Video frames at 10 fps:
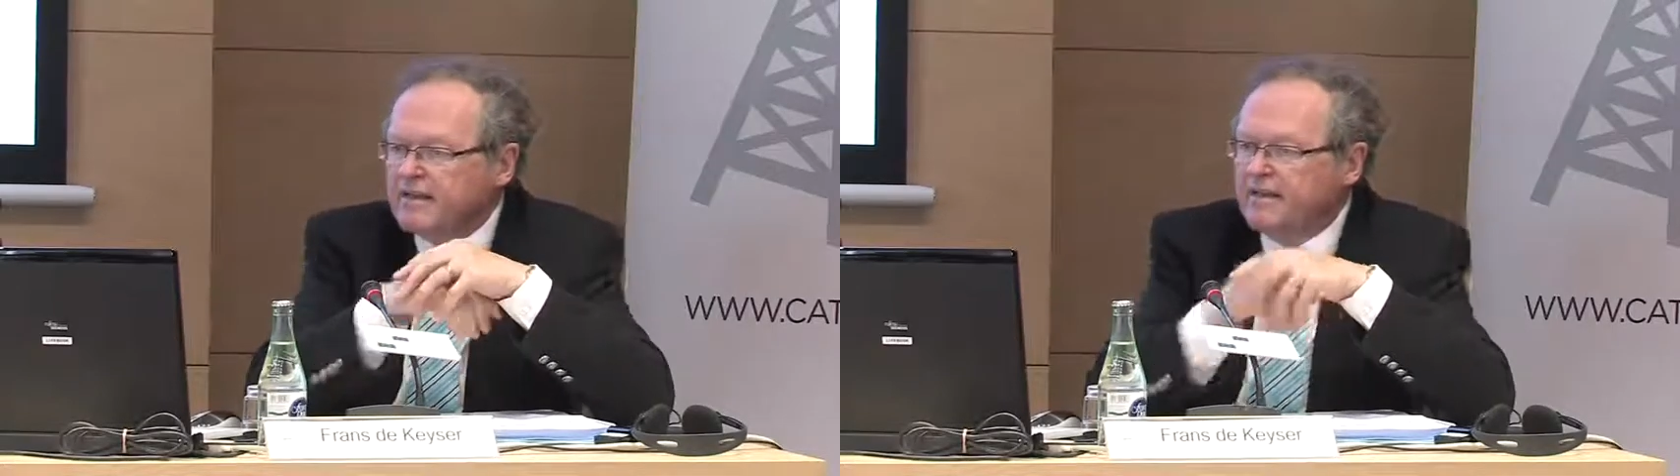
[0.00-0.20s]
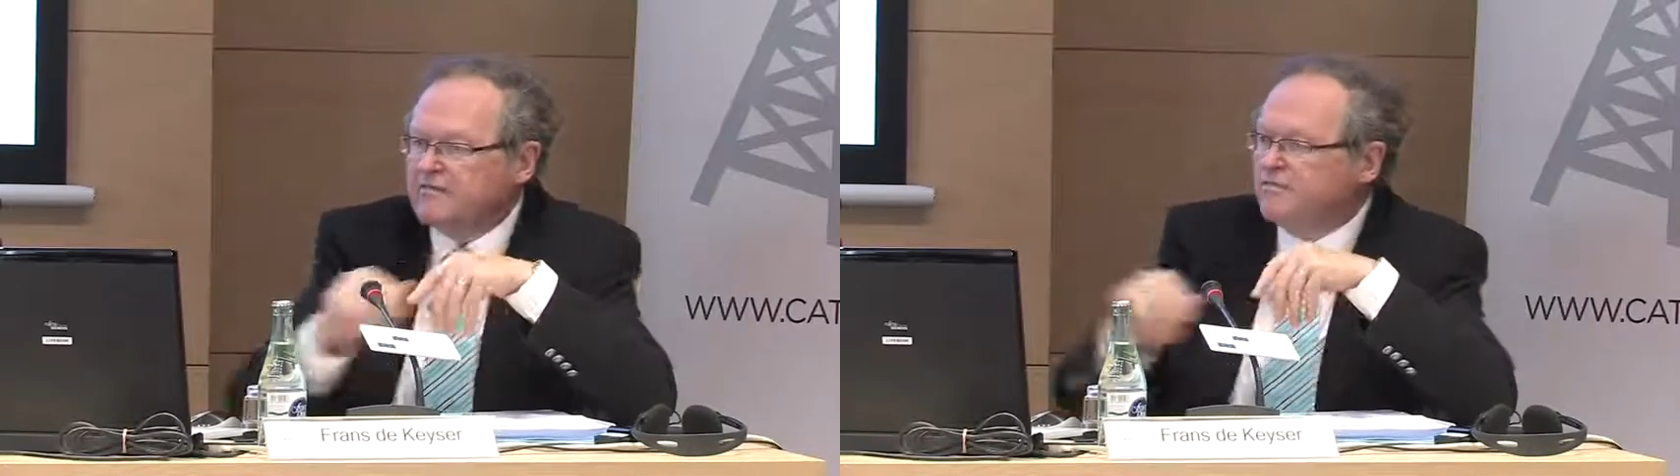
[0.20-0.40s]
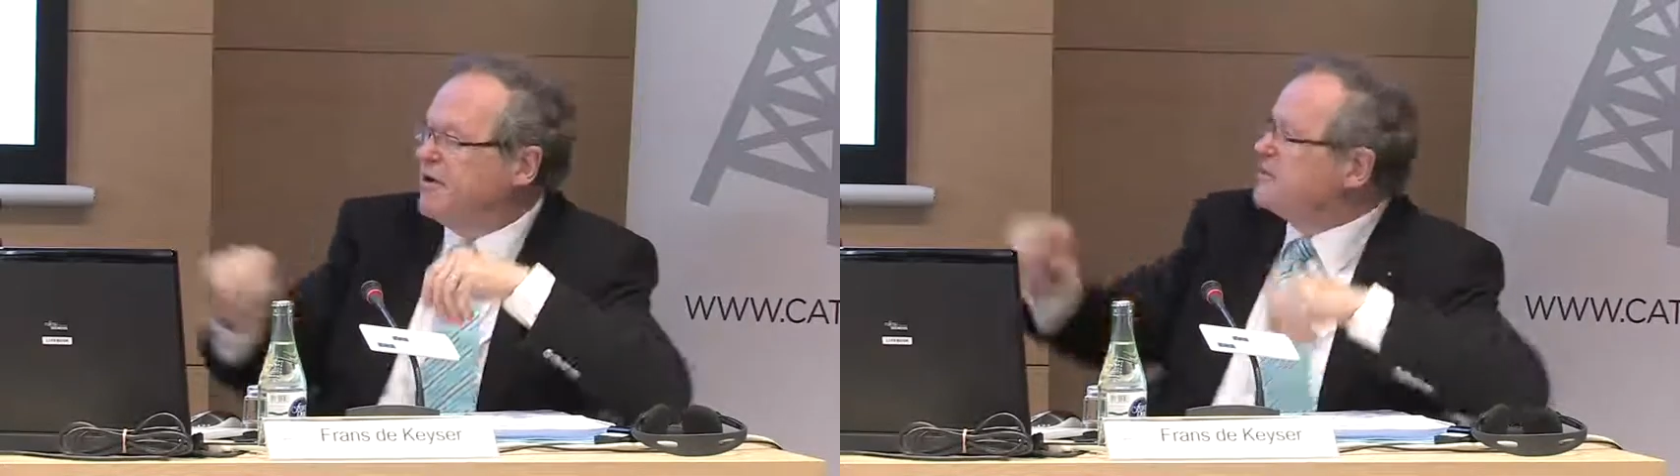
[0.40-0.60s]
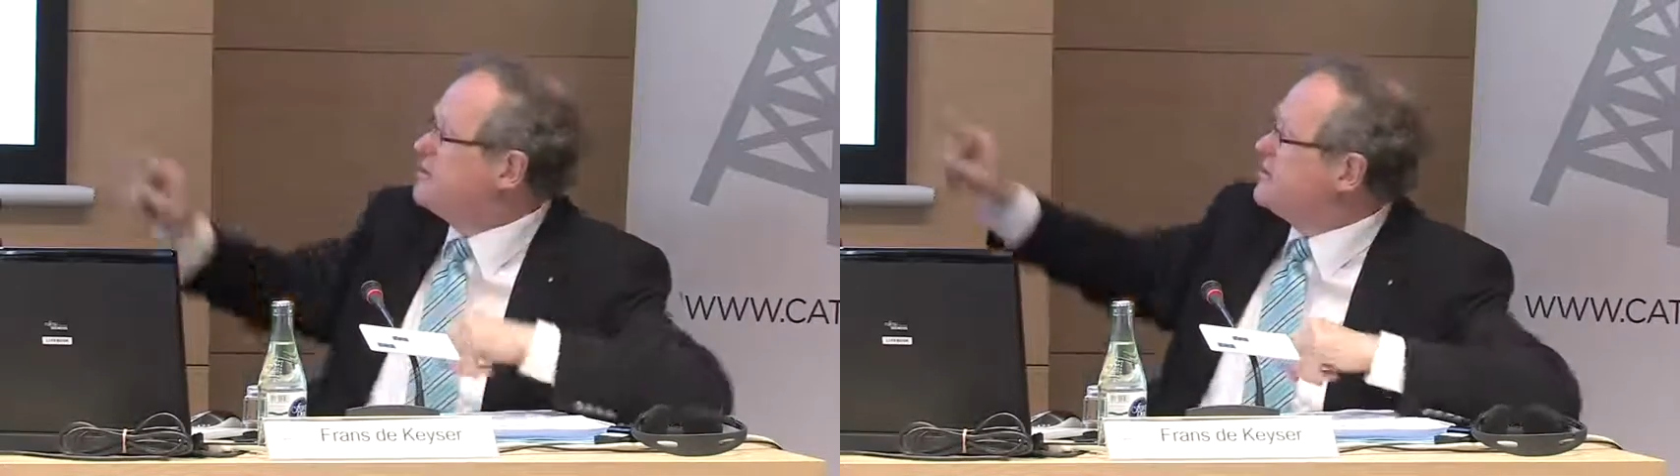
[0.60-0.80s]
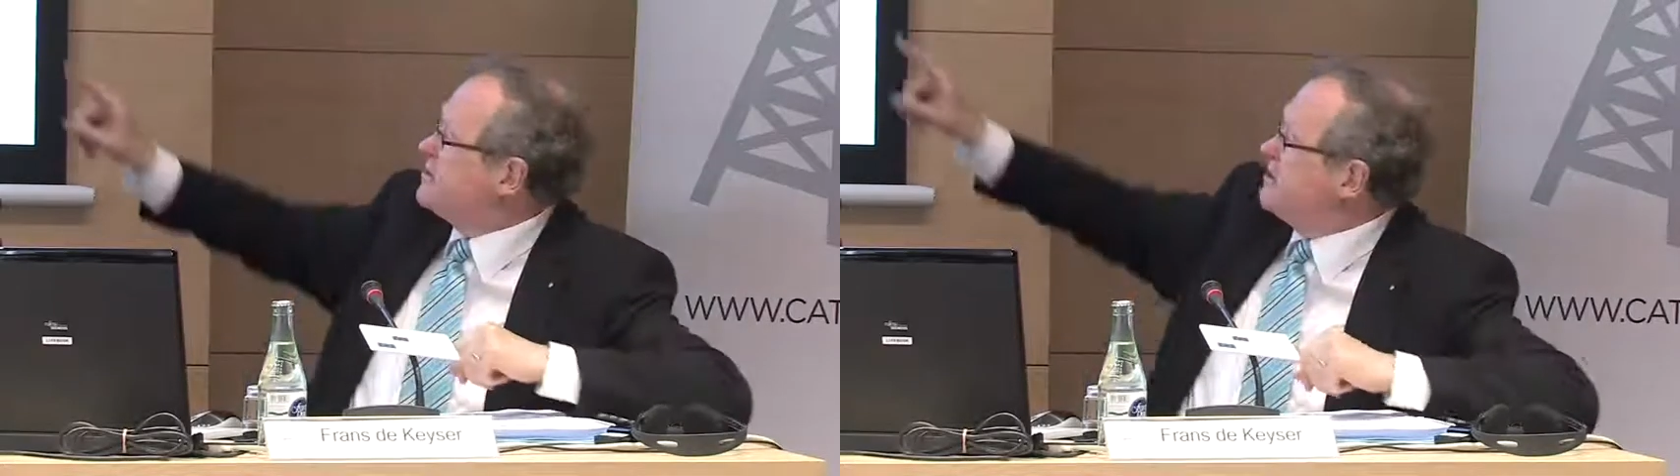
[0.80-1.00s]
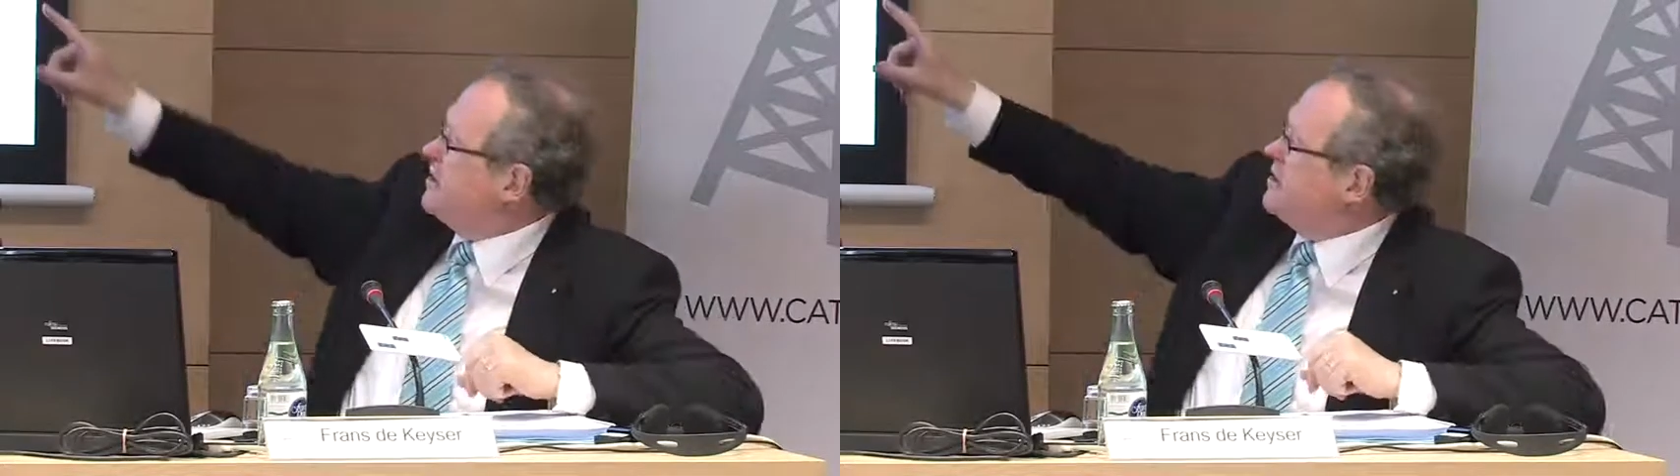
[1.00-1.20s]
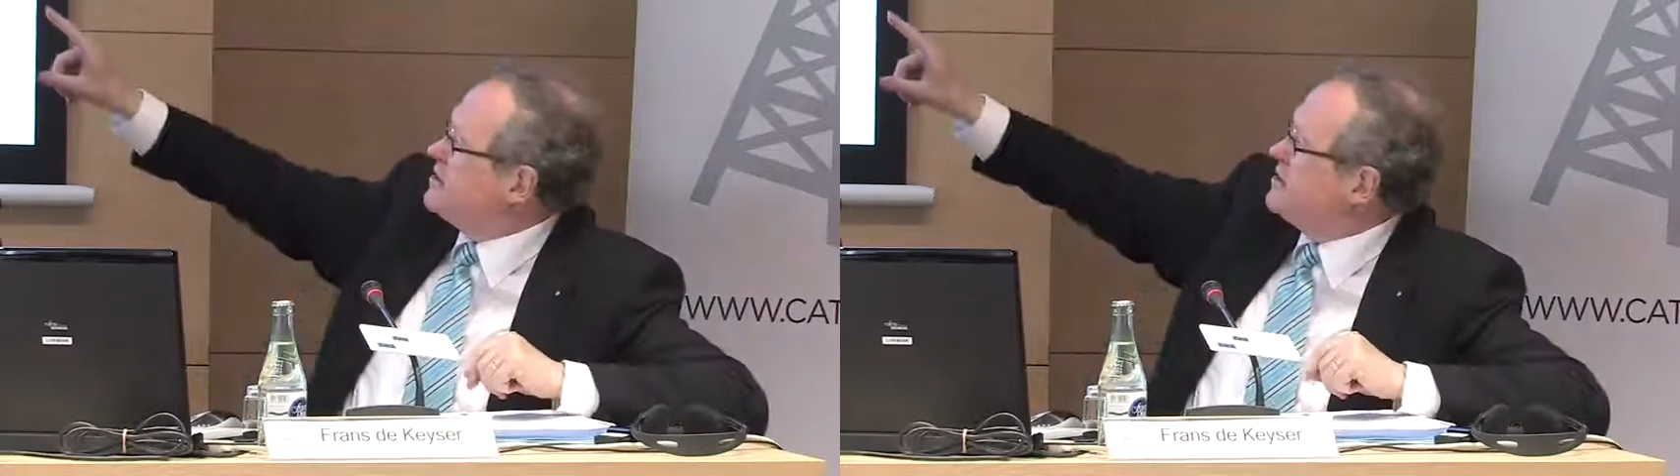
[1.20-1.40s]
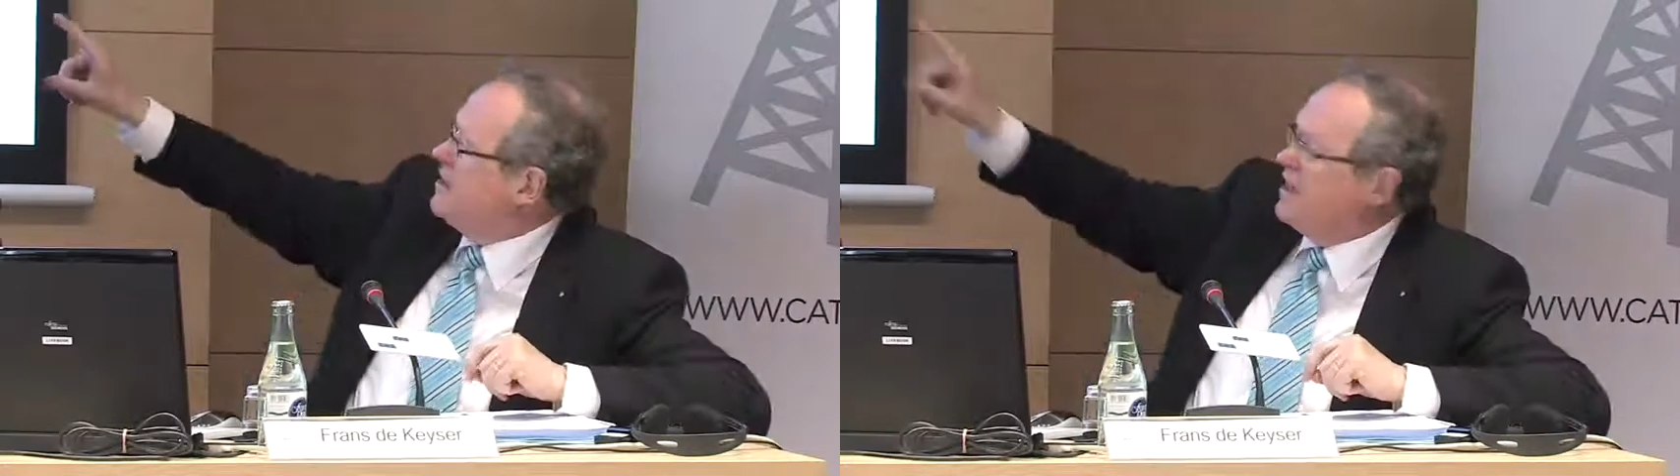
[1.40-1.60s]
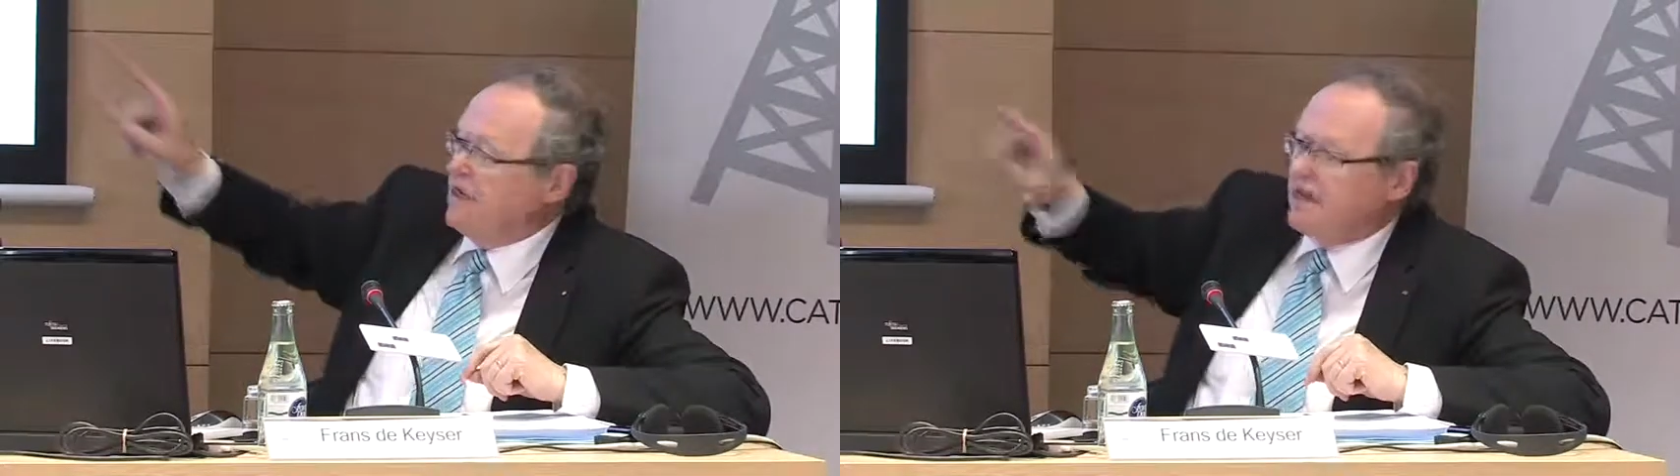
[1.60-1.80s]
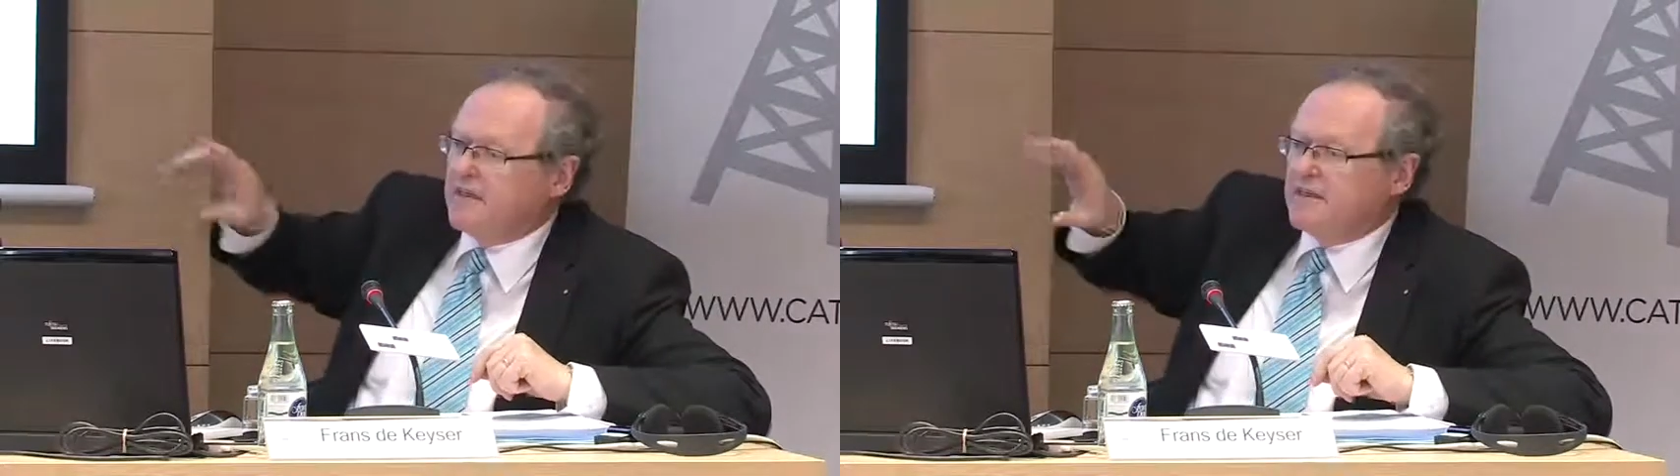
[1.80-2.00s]
that Brussels is
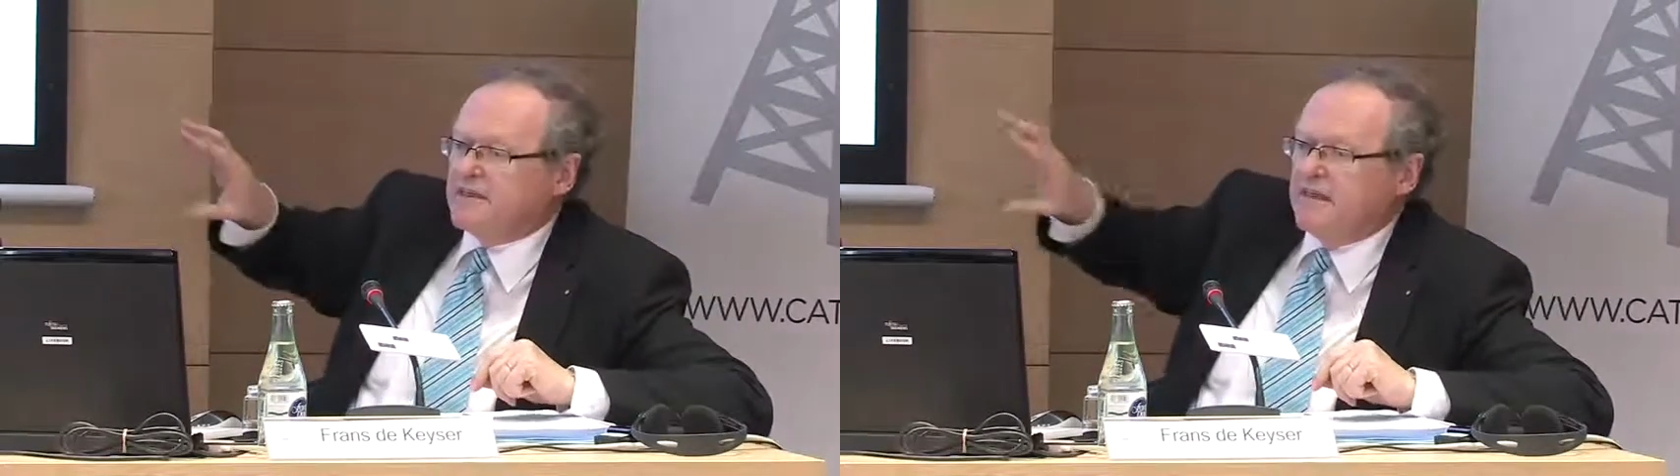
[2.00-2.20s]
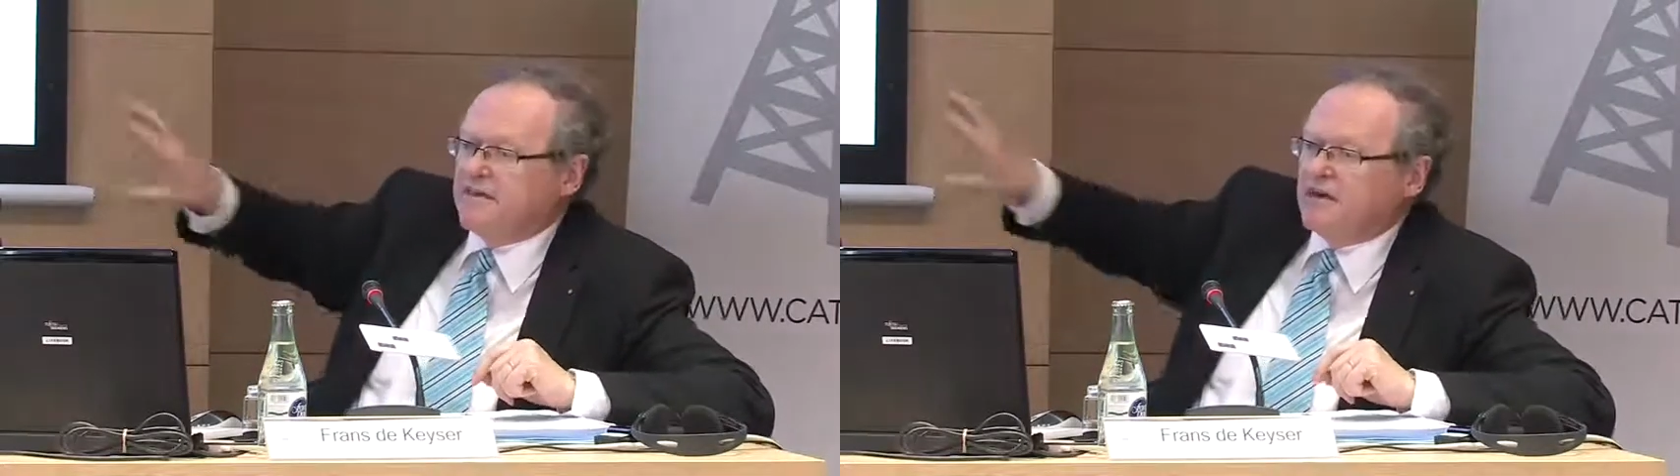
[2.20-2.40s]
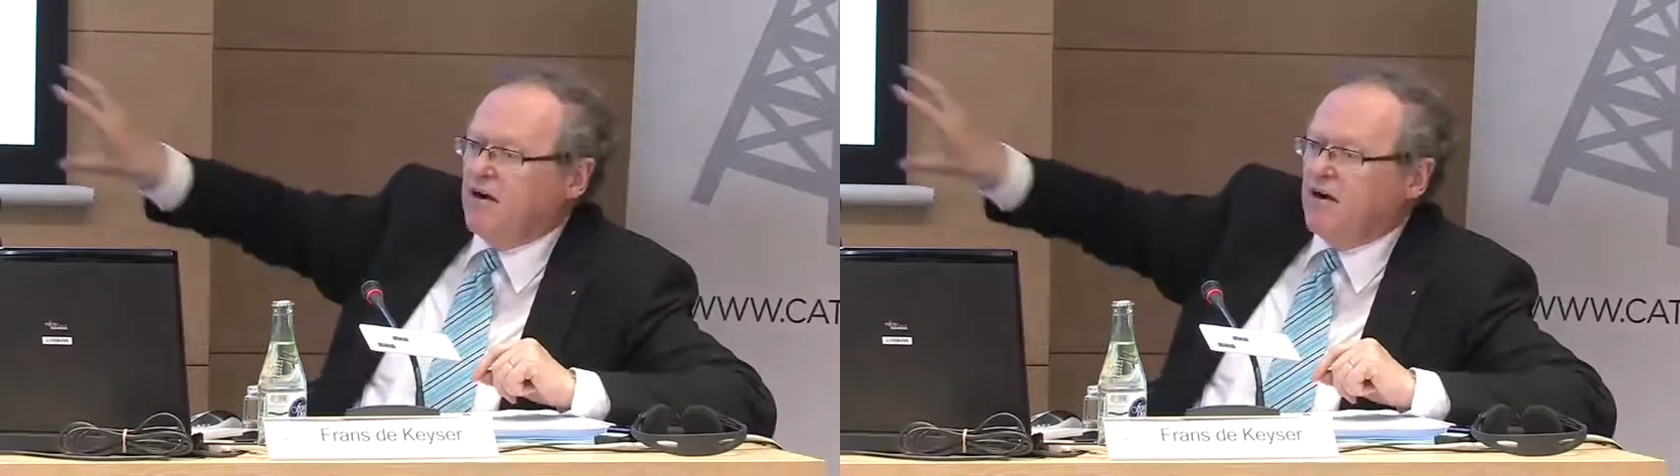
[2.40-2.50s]
in the center